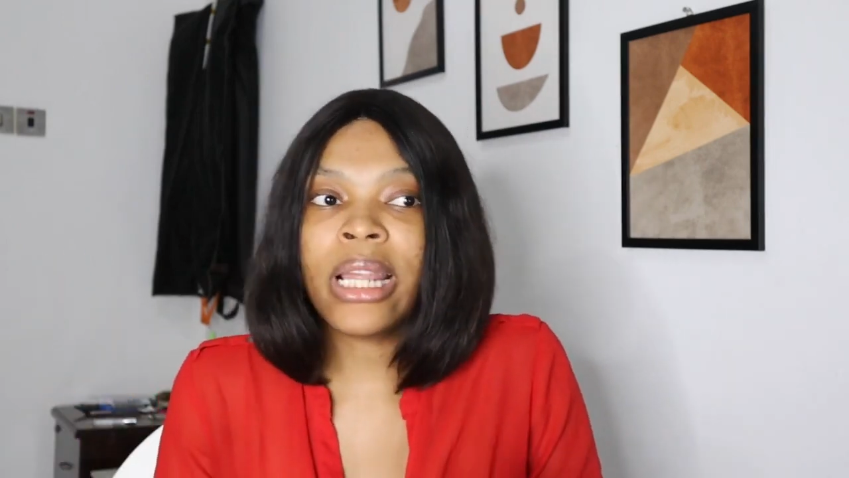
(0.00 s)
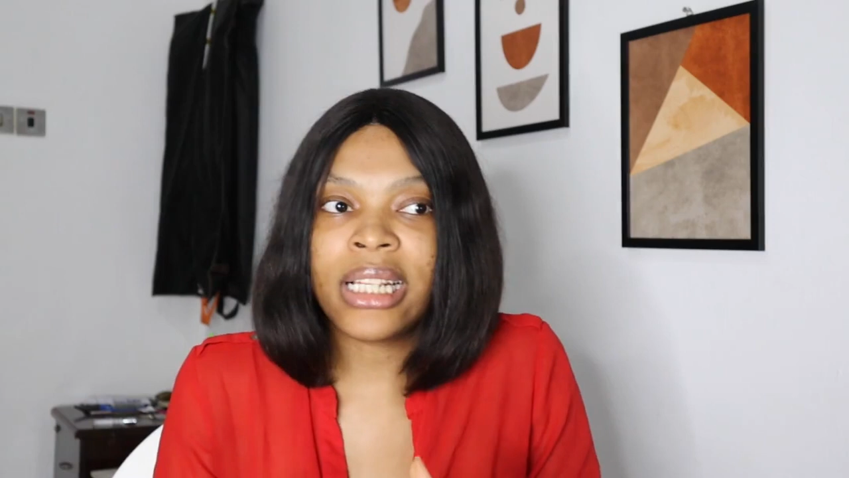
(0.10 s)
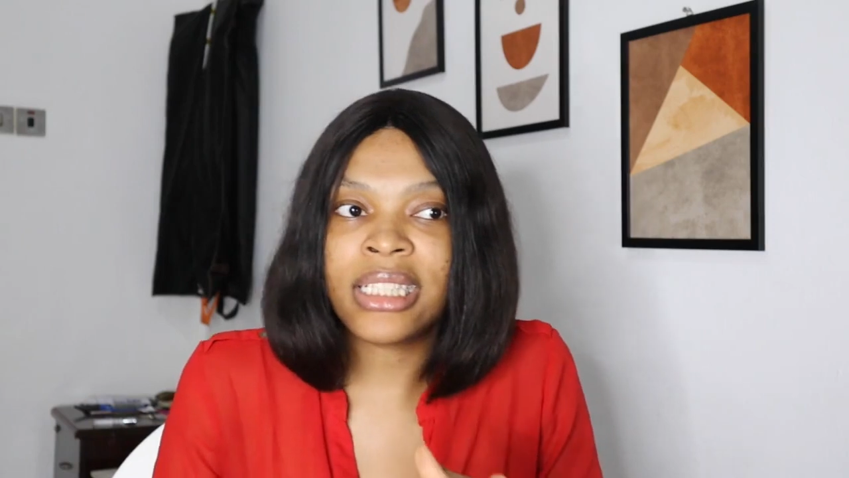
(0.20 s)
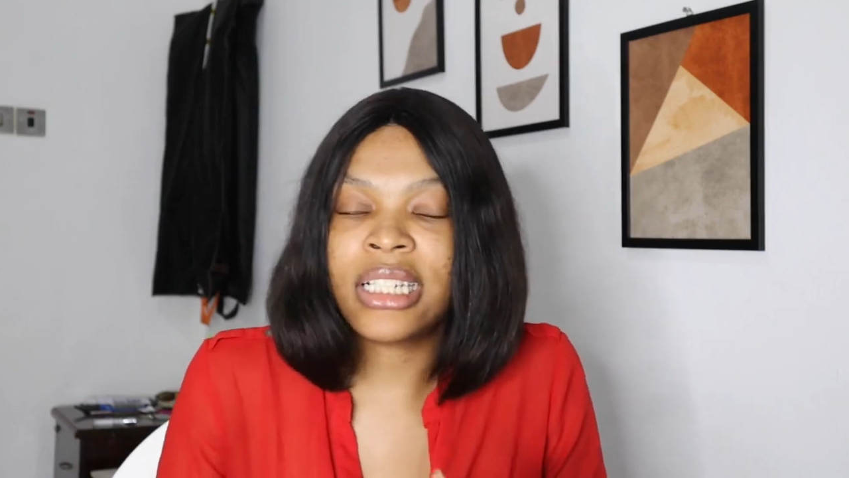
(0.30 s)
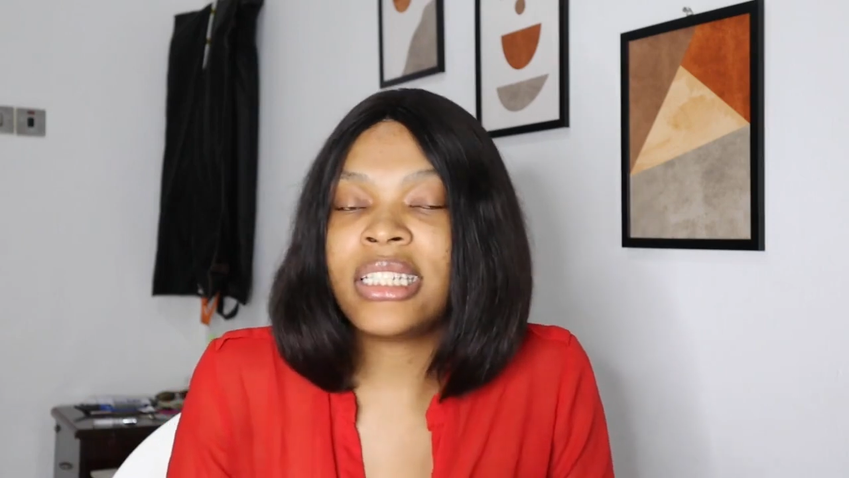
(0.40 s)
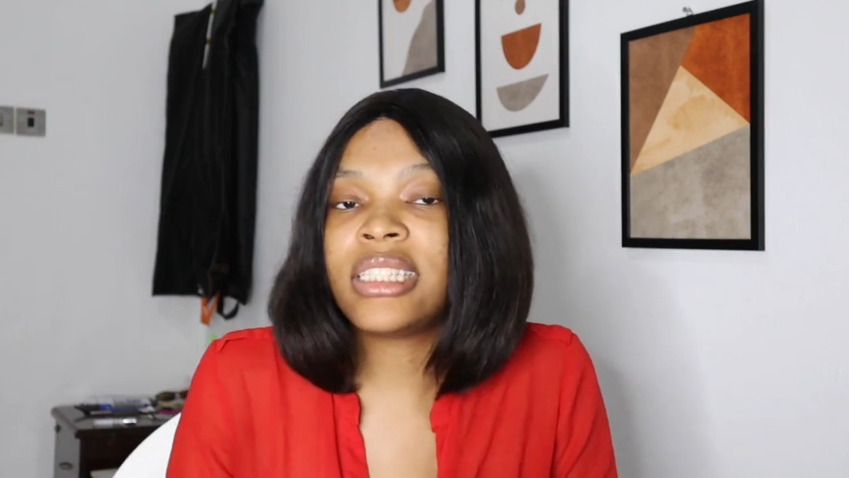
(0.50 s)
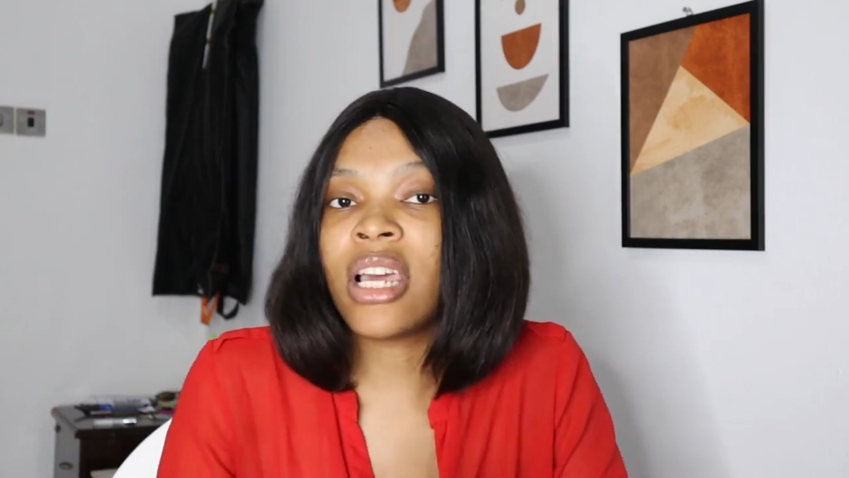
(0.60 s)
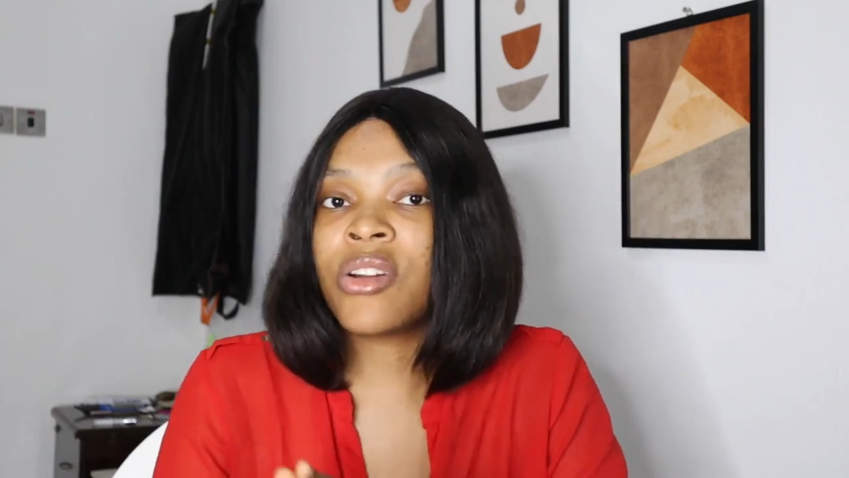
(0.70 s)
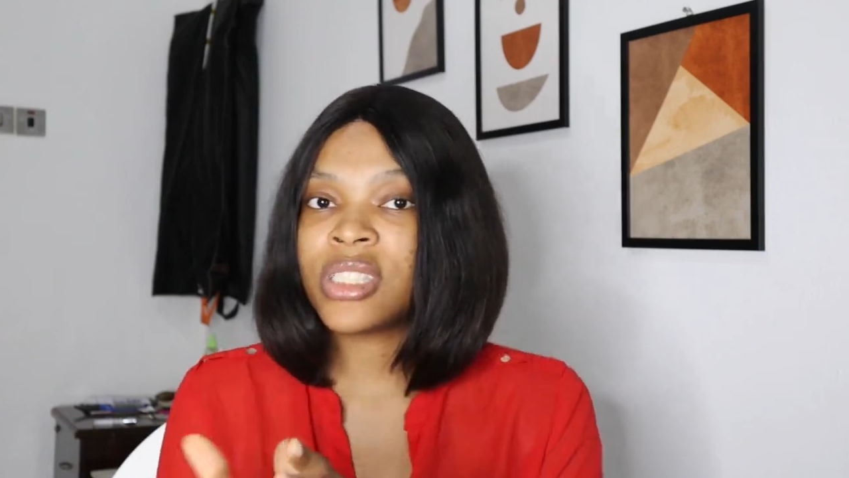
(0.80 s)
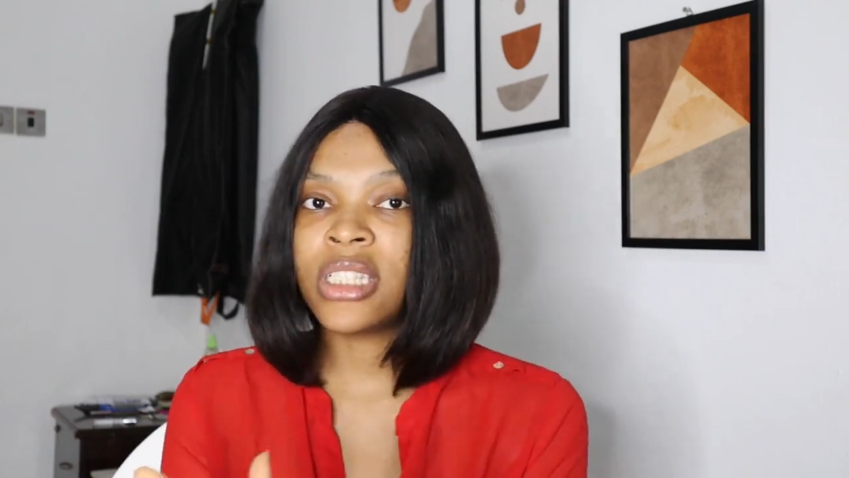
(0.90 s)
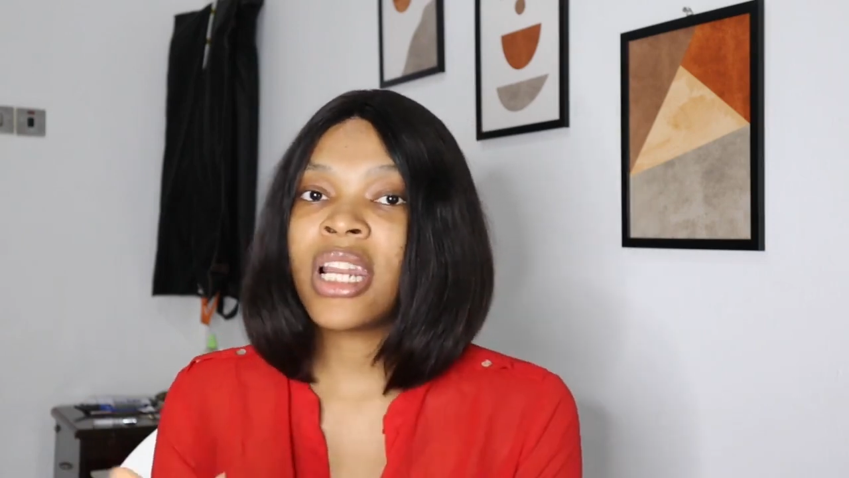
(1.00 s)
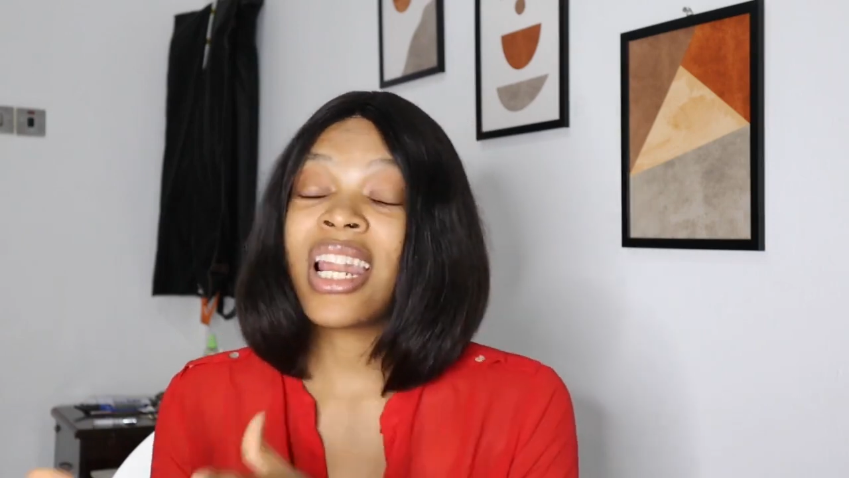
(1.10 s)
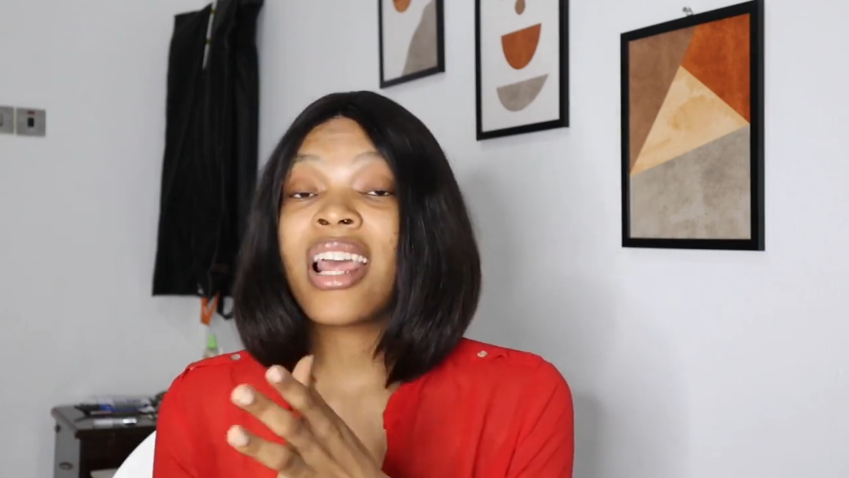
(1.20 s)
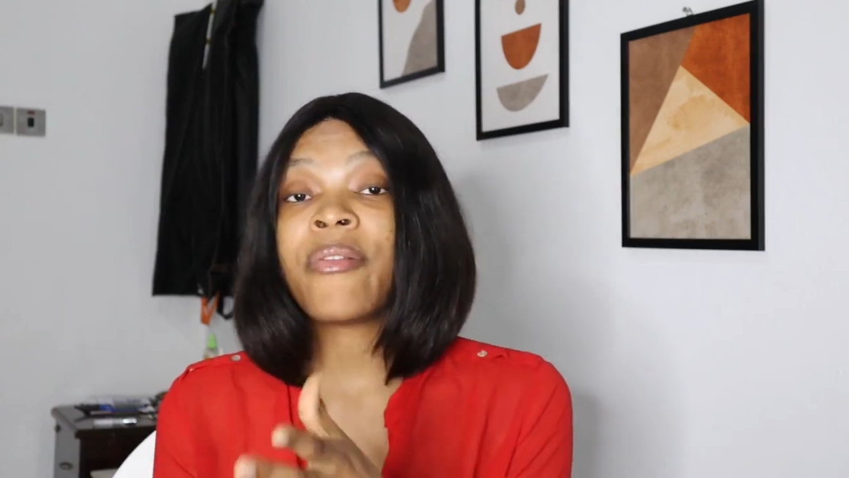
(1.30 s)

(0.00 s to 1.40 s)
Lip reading: like the ladies cannot sit down and